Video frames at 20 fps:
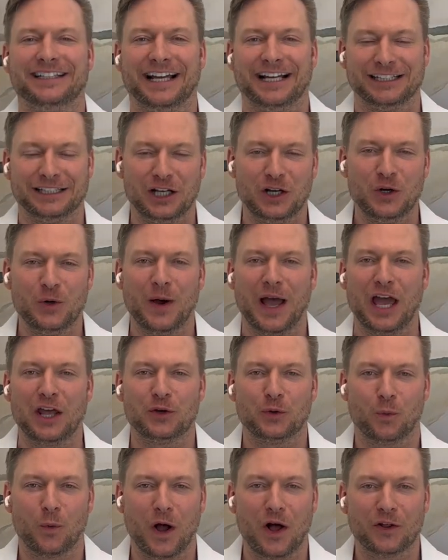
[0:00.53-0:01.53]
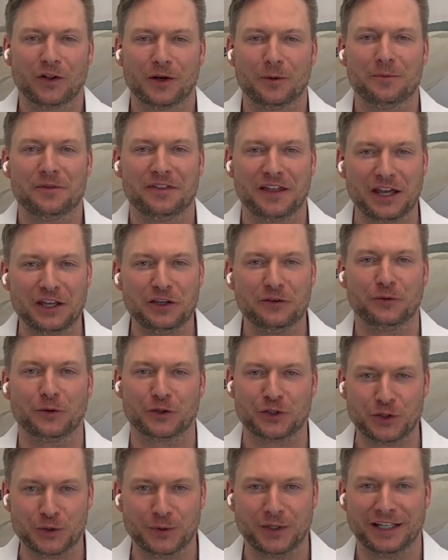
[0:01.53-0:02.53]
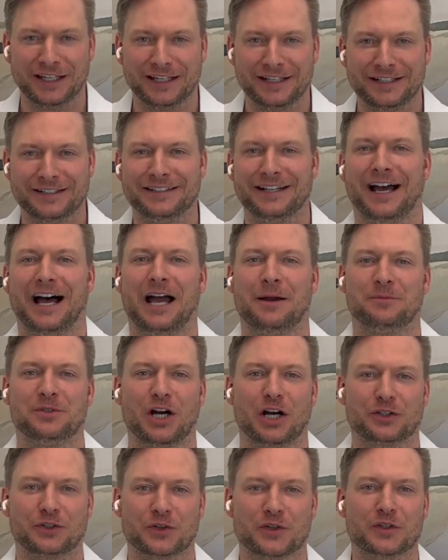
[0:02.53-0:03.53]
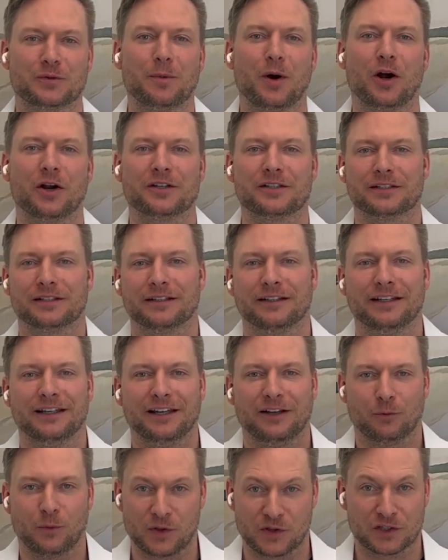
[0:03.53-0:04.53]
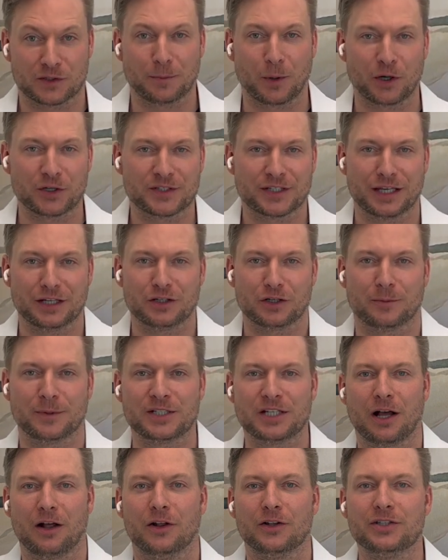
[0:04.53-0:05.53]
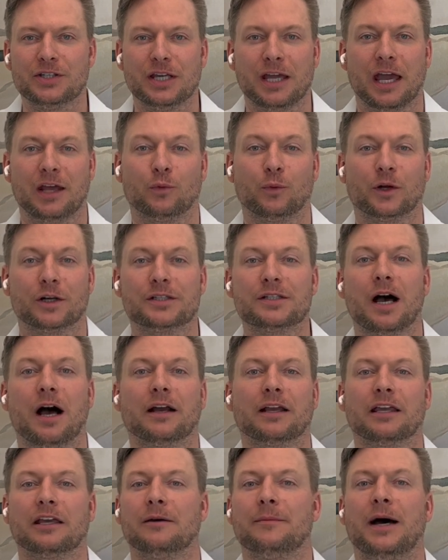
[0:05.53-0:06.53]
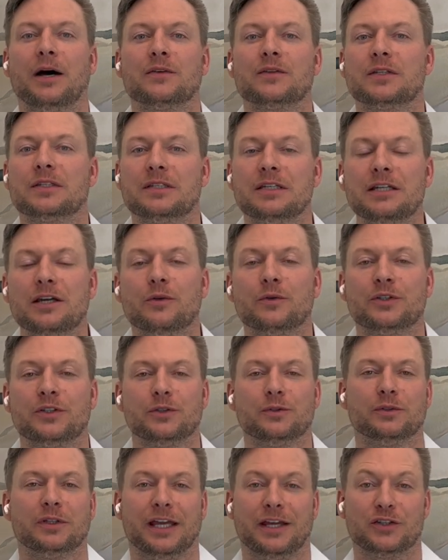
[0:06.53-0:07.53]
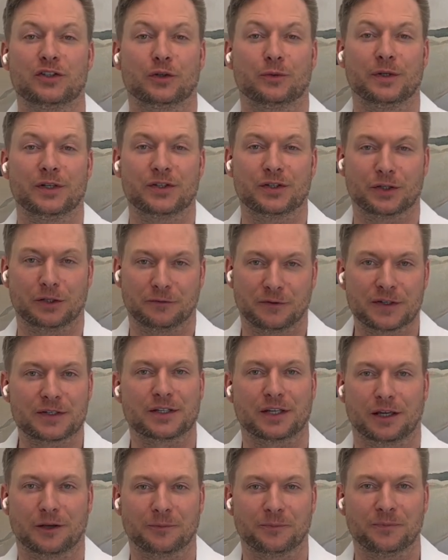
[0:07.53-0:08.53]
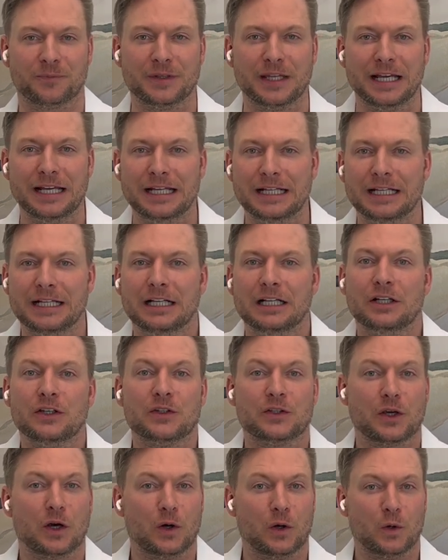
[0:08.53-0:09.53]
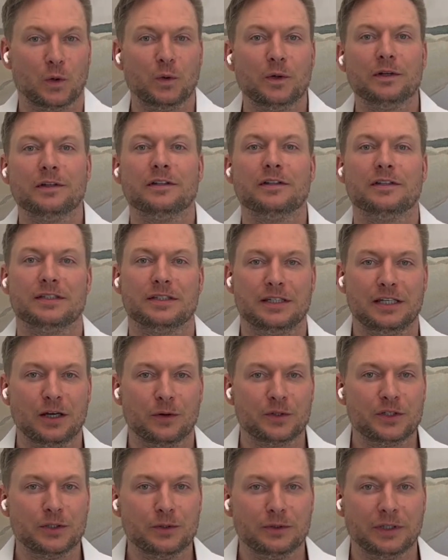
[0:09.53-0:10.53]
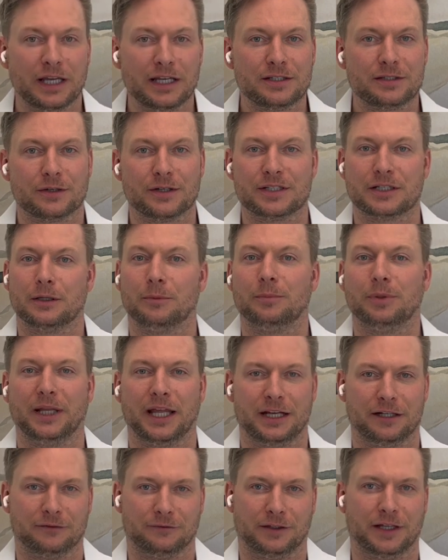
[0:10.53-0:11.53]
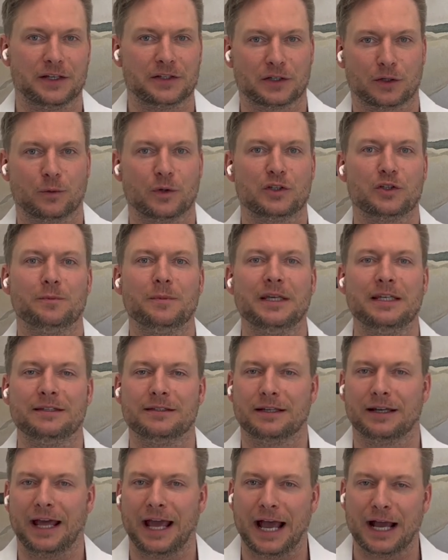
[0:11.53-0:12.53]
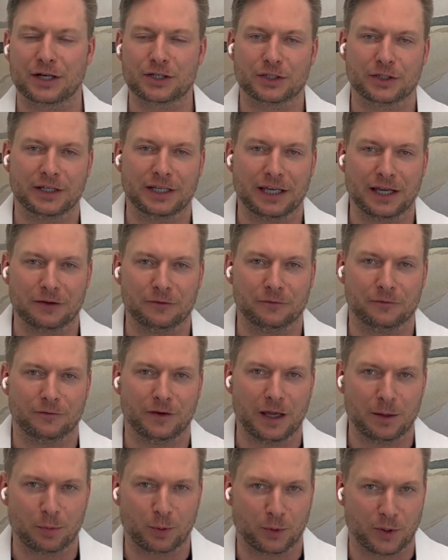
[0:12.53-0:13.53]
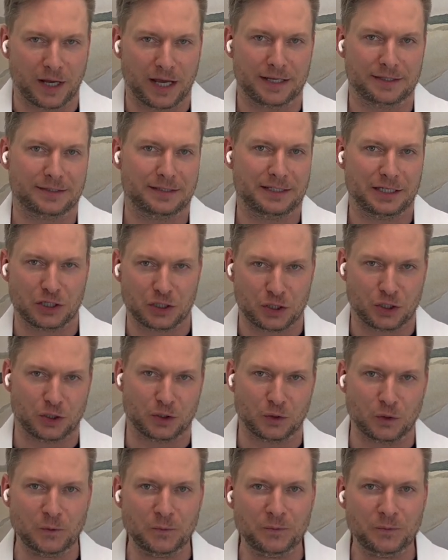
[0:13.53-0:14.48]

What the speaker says: Hello and welcome. Thank you for tuning in. I'm Dr. Smart with Smart Skin Dermatology, and we're talking about CO2 laser resurfacing. So, CO2 laser is an ablative laser, which means it actually can vaporize tissue,